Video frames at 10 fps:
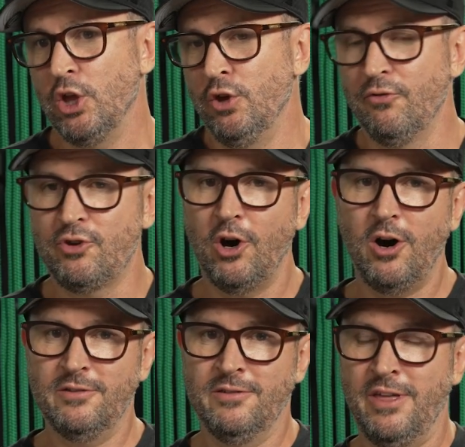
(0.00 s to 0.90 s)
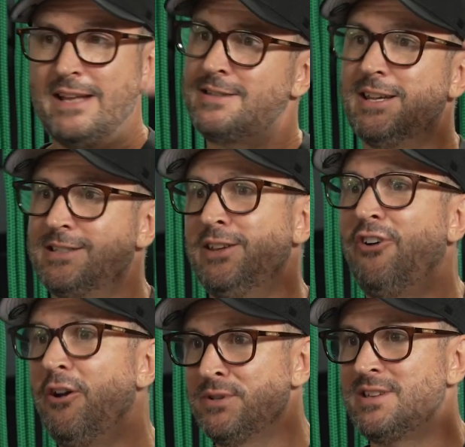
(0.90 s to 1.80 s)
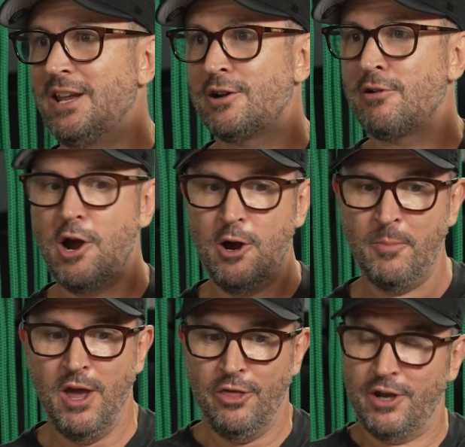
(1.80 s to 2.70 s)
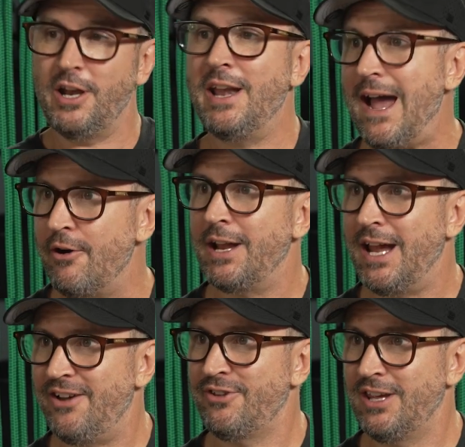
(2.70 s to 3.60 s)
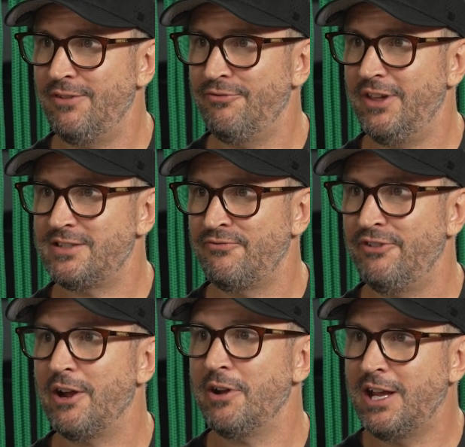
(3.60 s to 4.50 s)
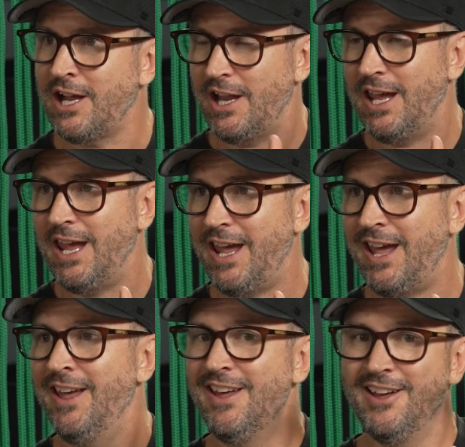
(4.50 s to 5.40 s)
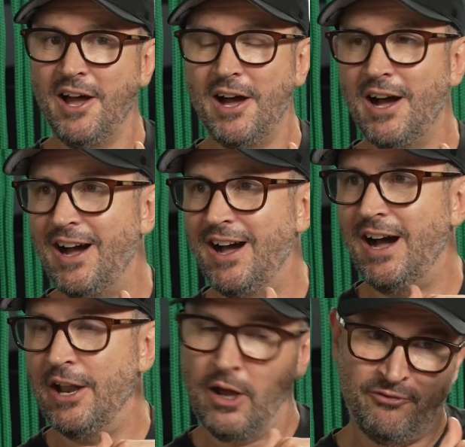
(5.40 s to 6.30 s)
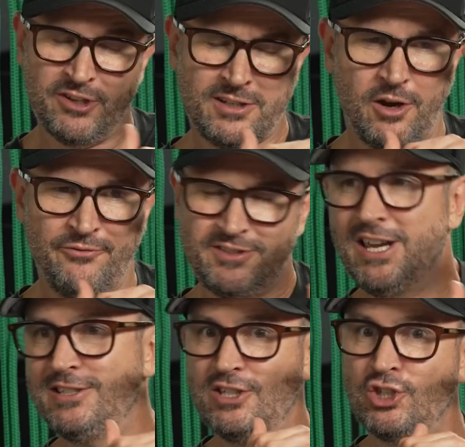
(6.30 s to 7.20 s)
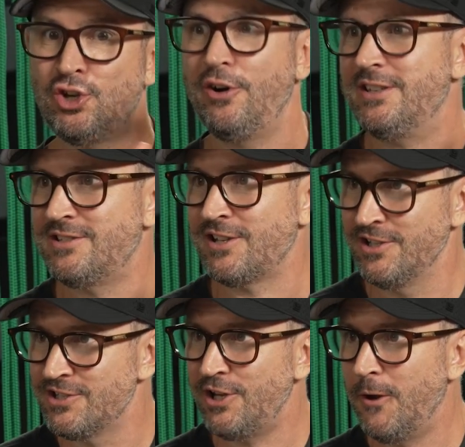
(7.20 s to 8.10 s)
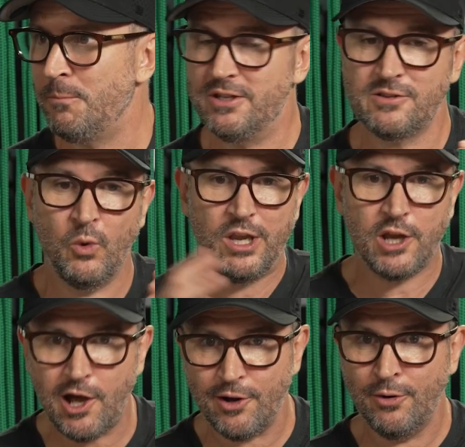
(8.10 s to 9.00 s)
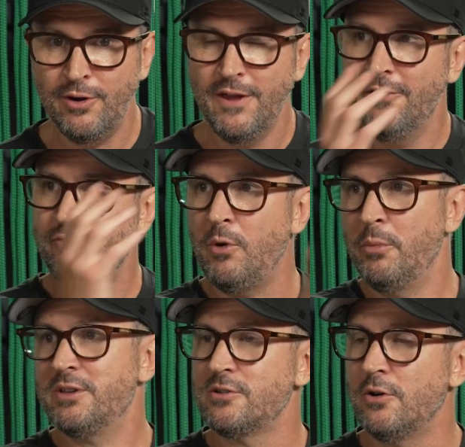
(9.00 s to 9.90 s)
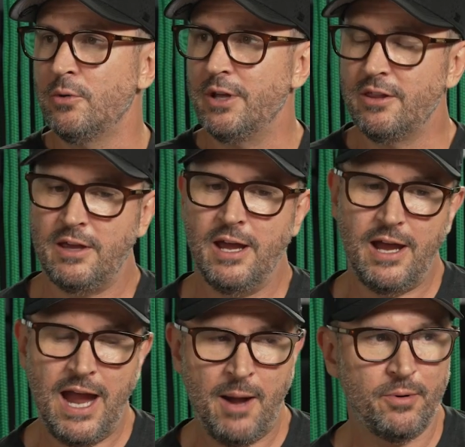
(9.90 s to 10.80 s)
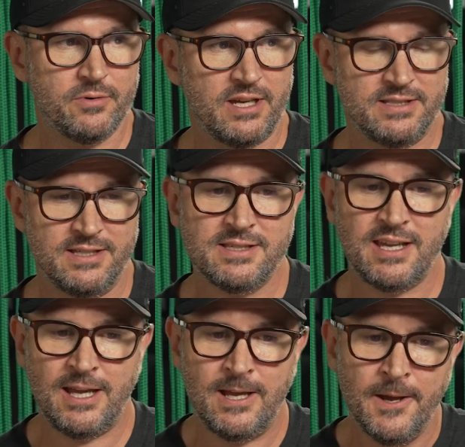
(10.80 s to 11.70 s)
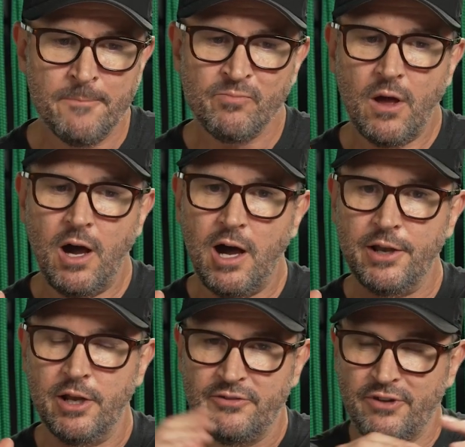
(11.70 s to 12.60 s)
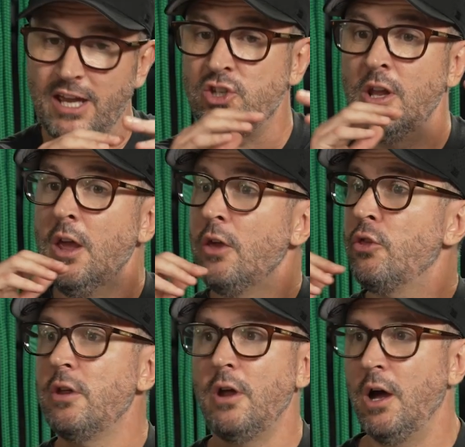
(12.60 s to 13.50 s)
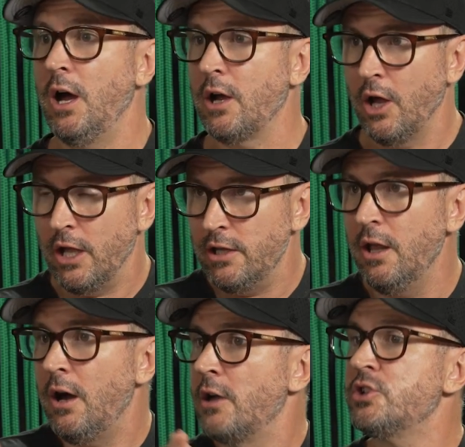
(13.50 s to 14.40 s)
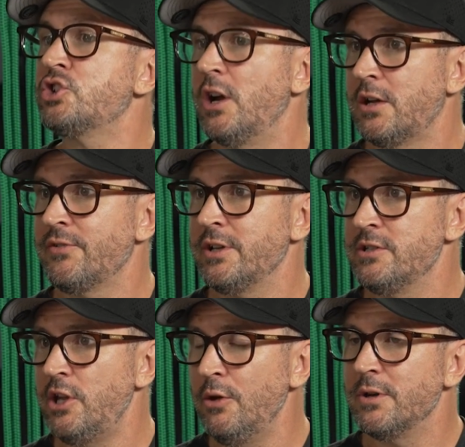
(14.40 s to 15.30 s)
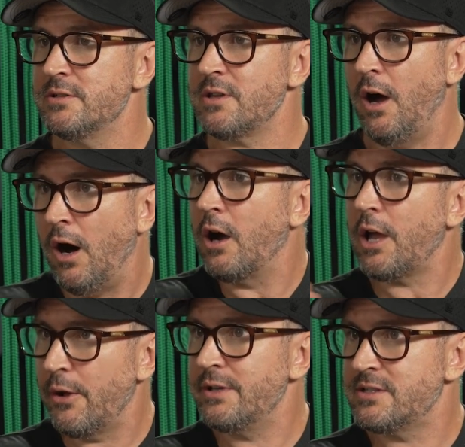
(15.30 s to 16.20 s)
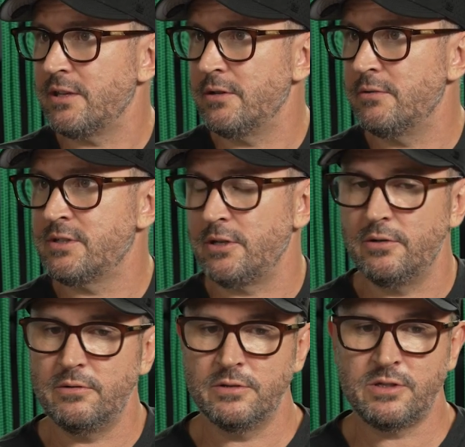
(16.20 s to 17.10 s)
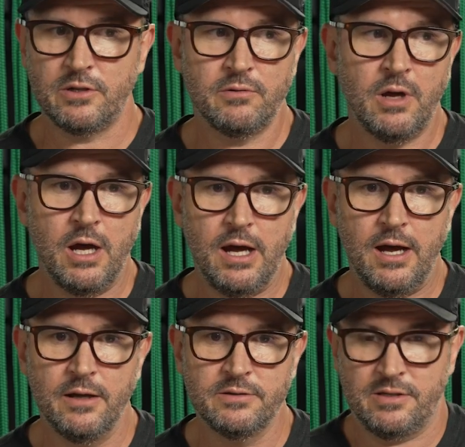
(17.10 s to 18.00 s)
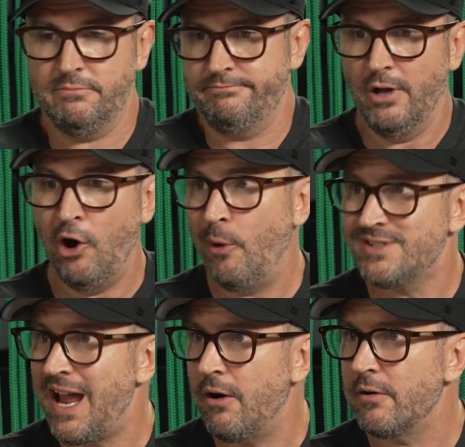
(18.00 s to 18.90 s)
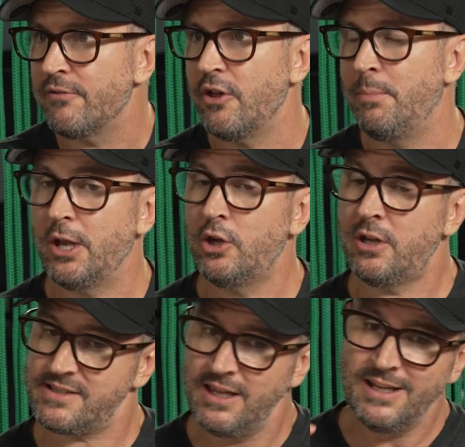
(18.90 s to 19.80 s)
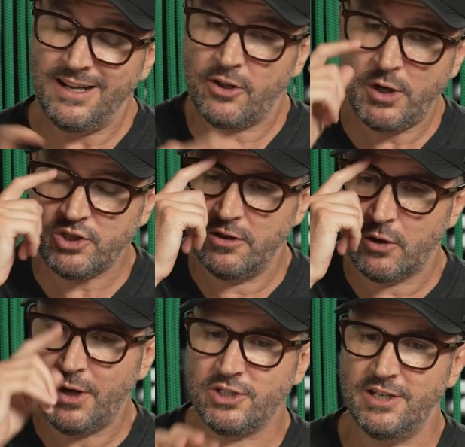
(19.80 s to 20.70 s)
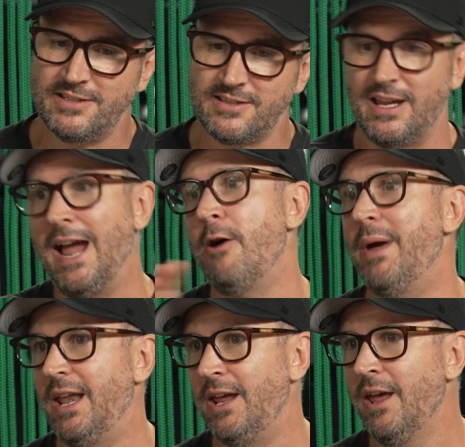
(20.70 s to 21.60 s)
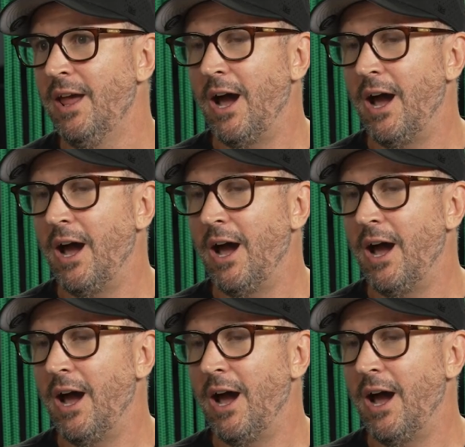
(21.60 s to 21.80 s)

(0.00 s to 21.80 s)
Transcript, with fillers: You've got that 65% of Chrome that are now going to have to give this very clear, uh, obfuscated choice to consumers. And we know from what we saw with uh, Apple's ATT uh, notification that a, a, large chunk of consumers are going to to to, uh, to opt out of yeah. third-party cookies. Now, the question, the question is, is like how many?